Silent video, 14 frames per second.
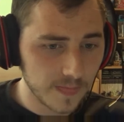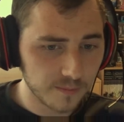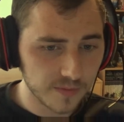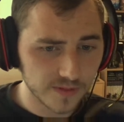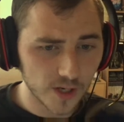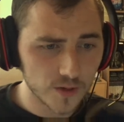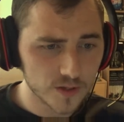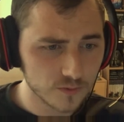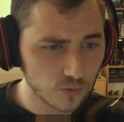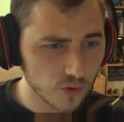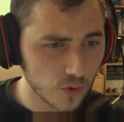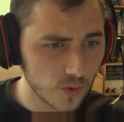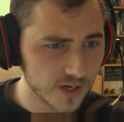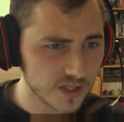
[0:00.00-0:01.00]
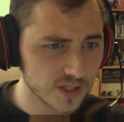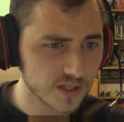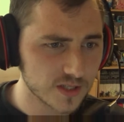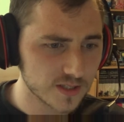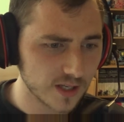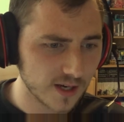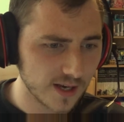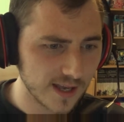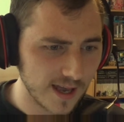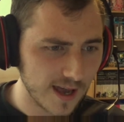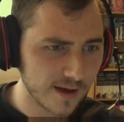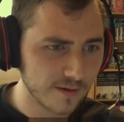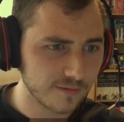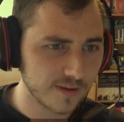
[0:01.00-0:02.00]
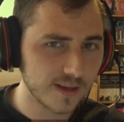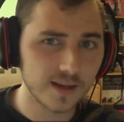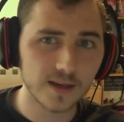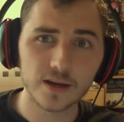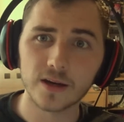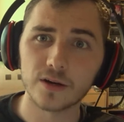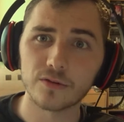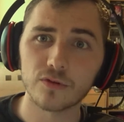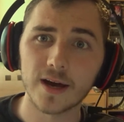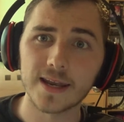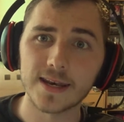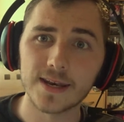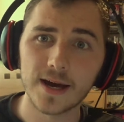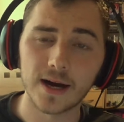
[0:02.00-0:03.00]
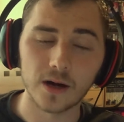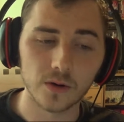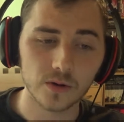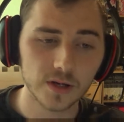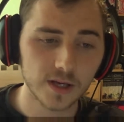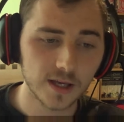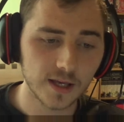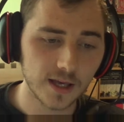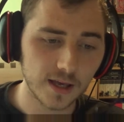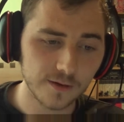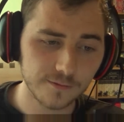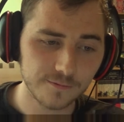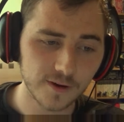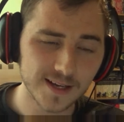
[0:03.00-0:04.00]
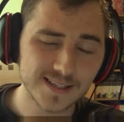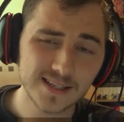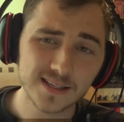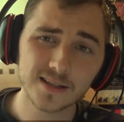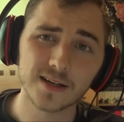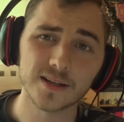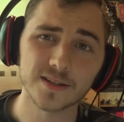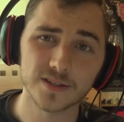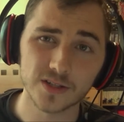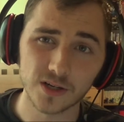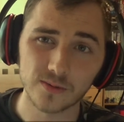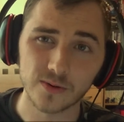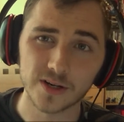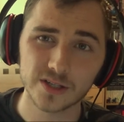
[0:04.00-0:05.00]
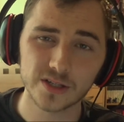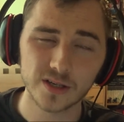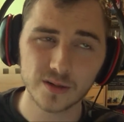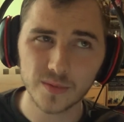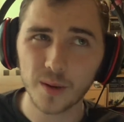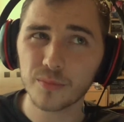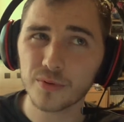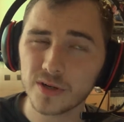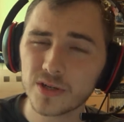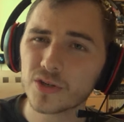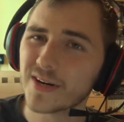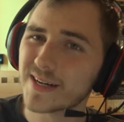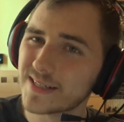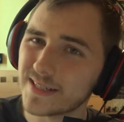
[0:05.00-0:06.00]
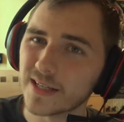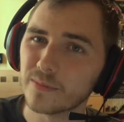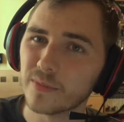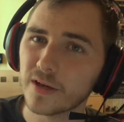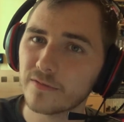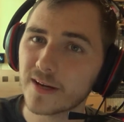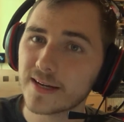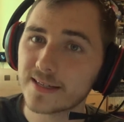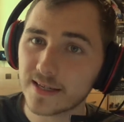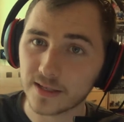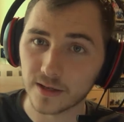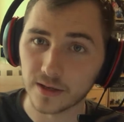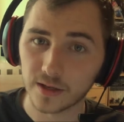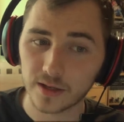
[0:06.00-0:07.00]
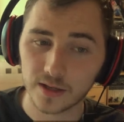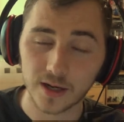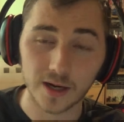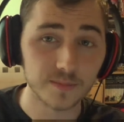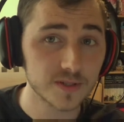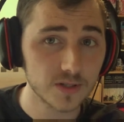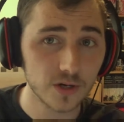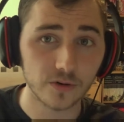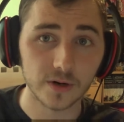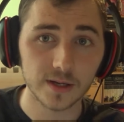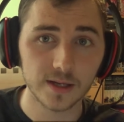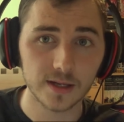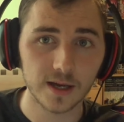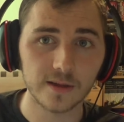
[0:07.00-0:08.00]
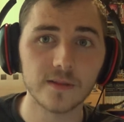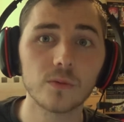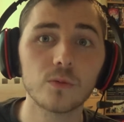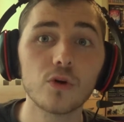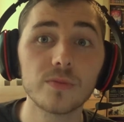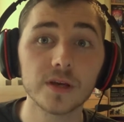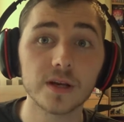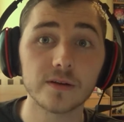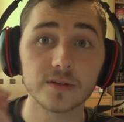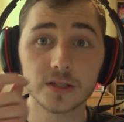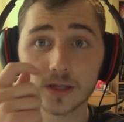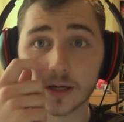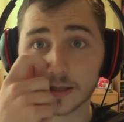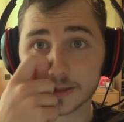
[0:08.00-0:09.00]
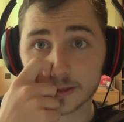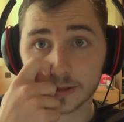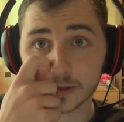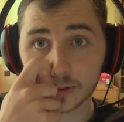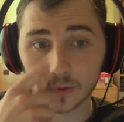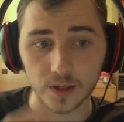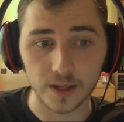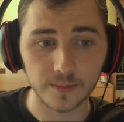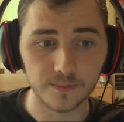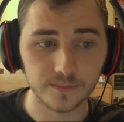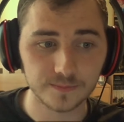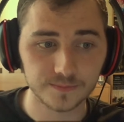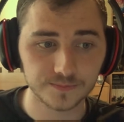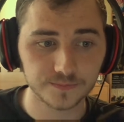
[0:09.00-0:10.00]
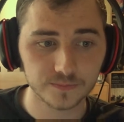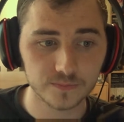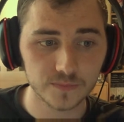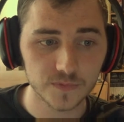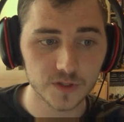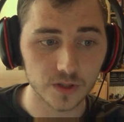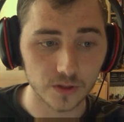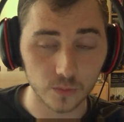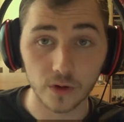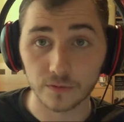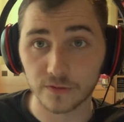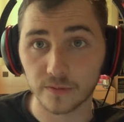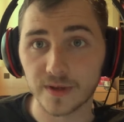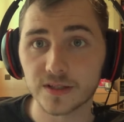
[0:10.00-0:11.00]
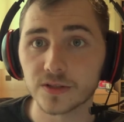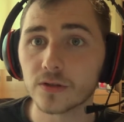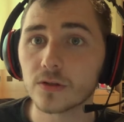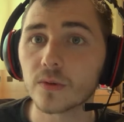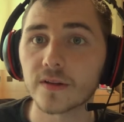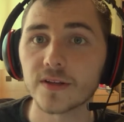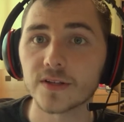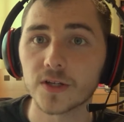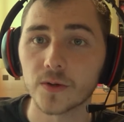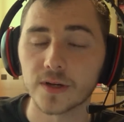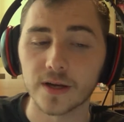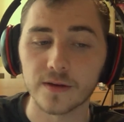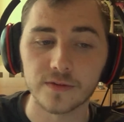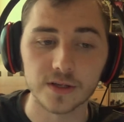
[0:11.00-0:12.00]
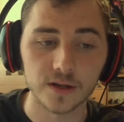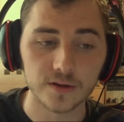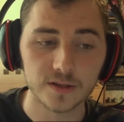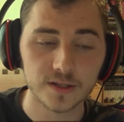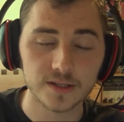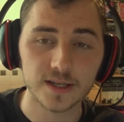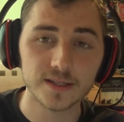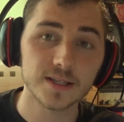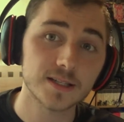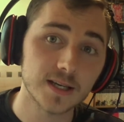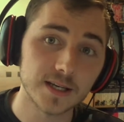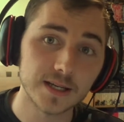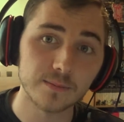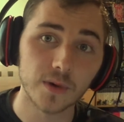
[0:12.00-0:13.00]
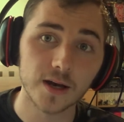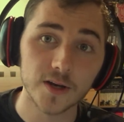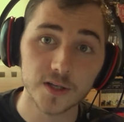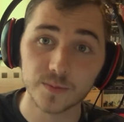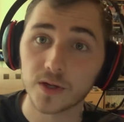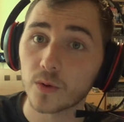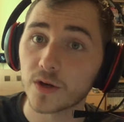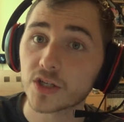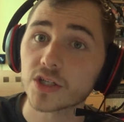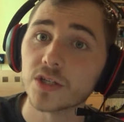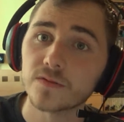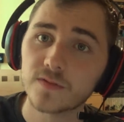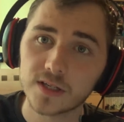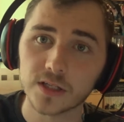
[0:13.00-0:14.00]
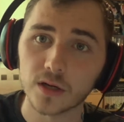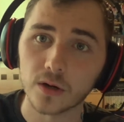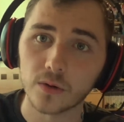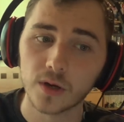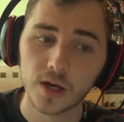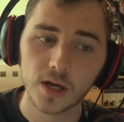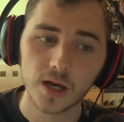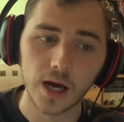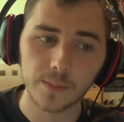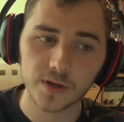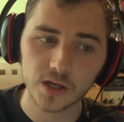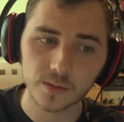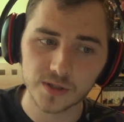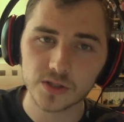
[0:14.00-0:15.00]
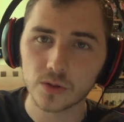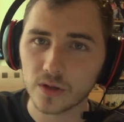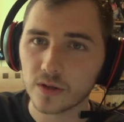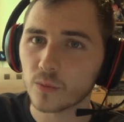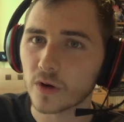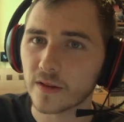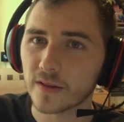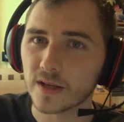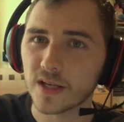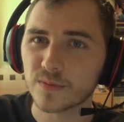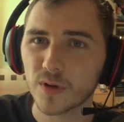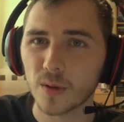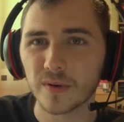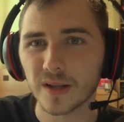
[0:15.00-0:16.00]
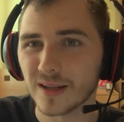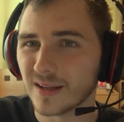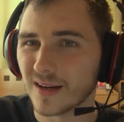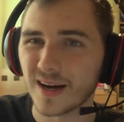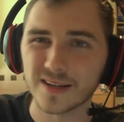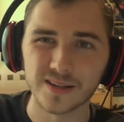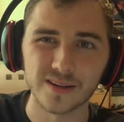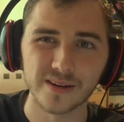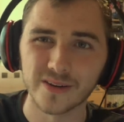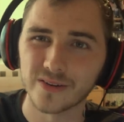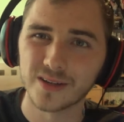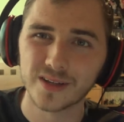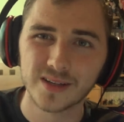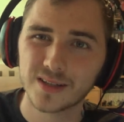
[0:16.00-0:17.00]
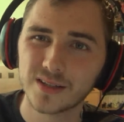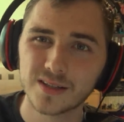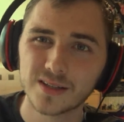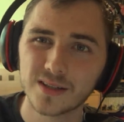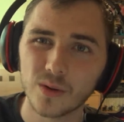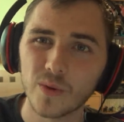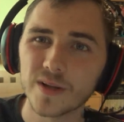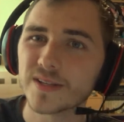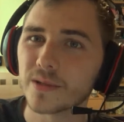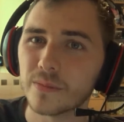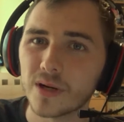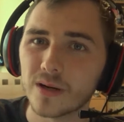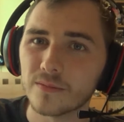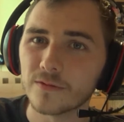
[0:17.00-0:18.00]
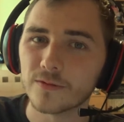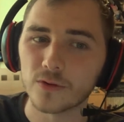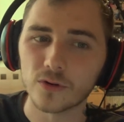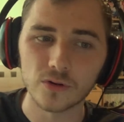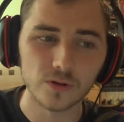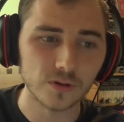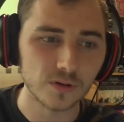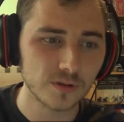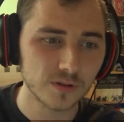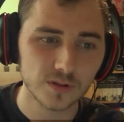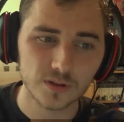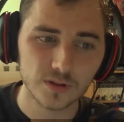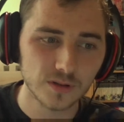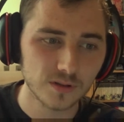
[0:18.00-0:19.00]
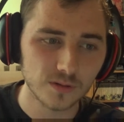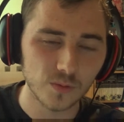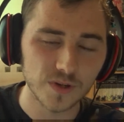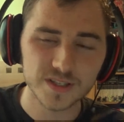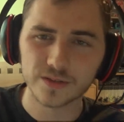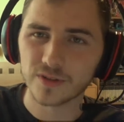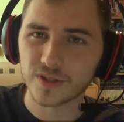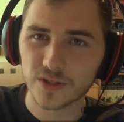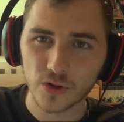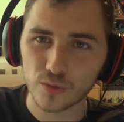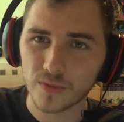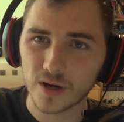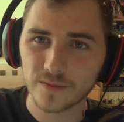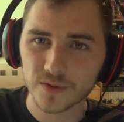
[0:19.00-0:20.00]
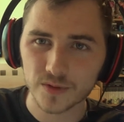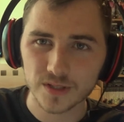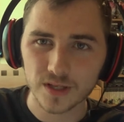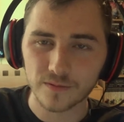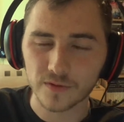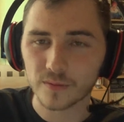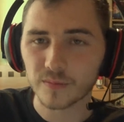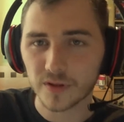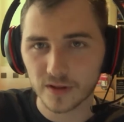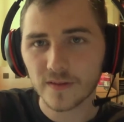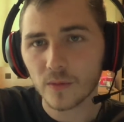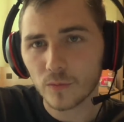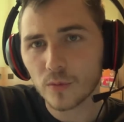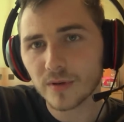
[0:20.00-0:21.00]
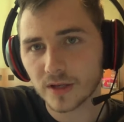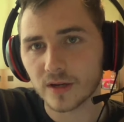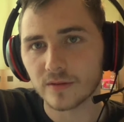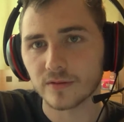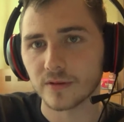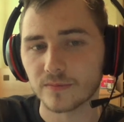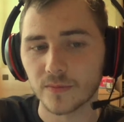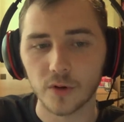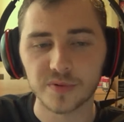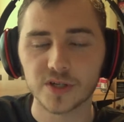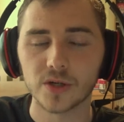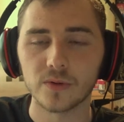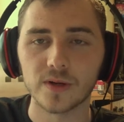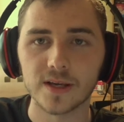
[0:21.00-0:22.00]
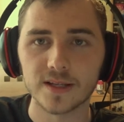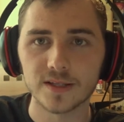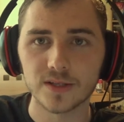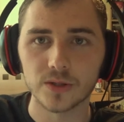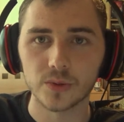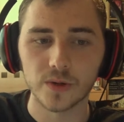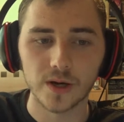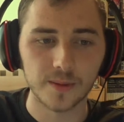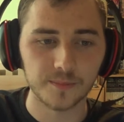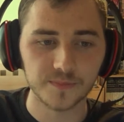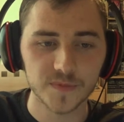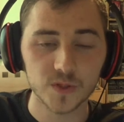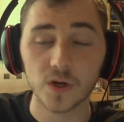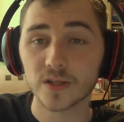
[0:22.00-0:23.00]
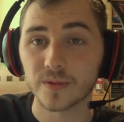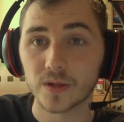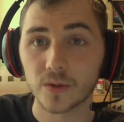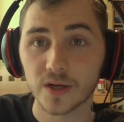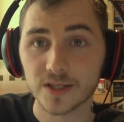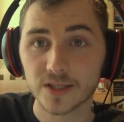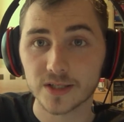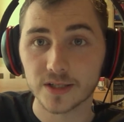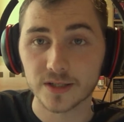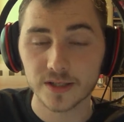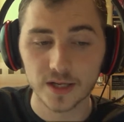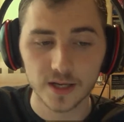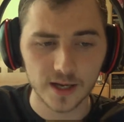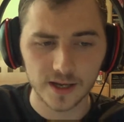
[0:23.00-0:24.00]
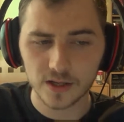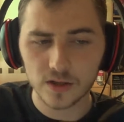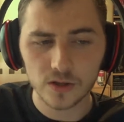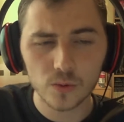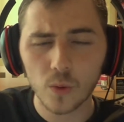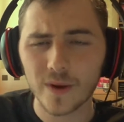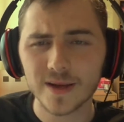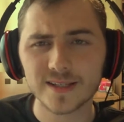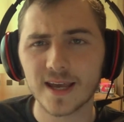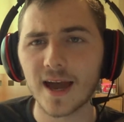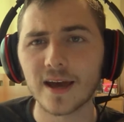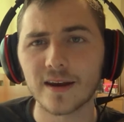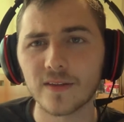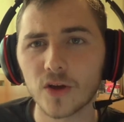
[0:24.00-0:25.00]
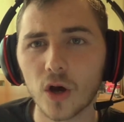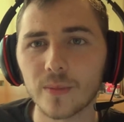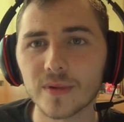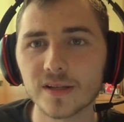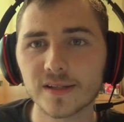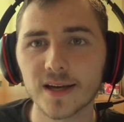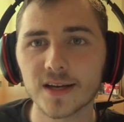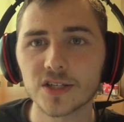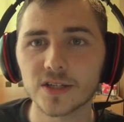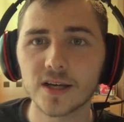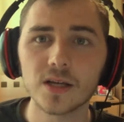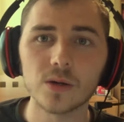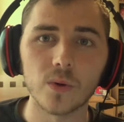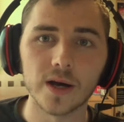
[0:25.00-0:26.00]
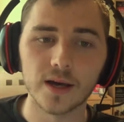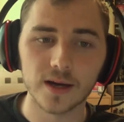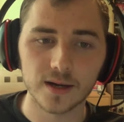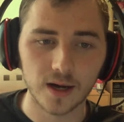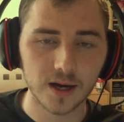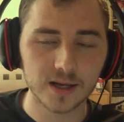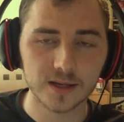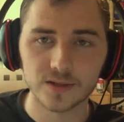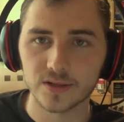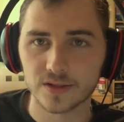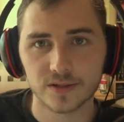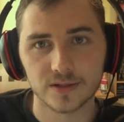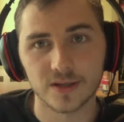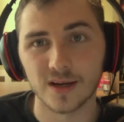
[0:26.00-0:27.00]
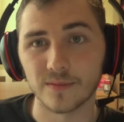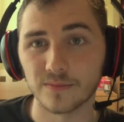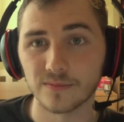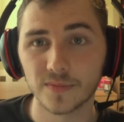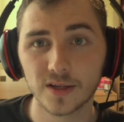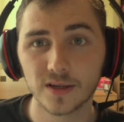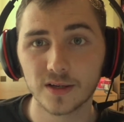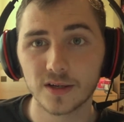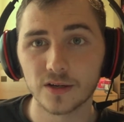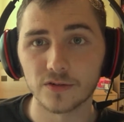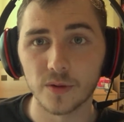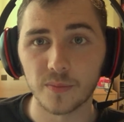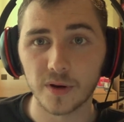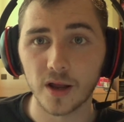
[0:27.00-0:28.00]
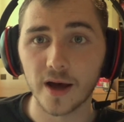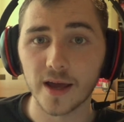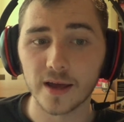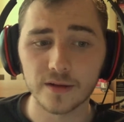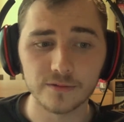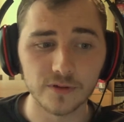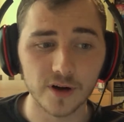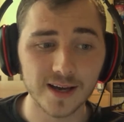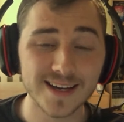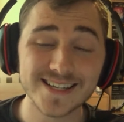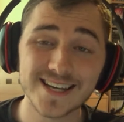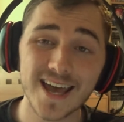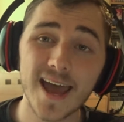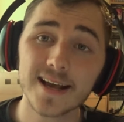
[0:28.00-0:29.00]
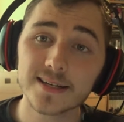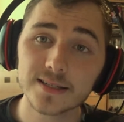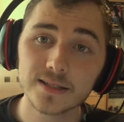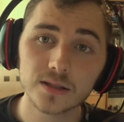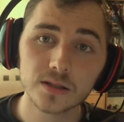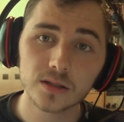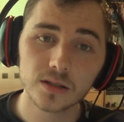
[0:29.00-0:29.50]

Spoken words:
But those are all the questions that I have here right now. If I didn't answer your question, I'm pretty sure I did, but if I didn't, I'm sorry, and there will be another chance for me to do one of these Q&A videos, because as I said in my Ask Me Questions video, I'm going to be doing one of these probably, I don't know, once a month or once every 2 months or something, but there will be another opportunity to ask me questions, and you always can in the comments section anyway. I can just reply via text.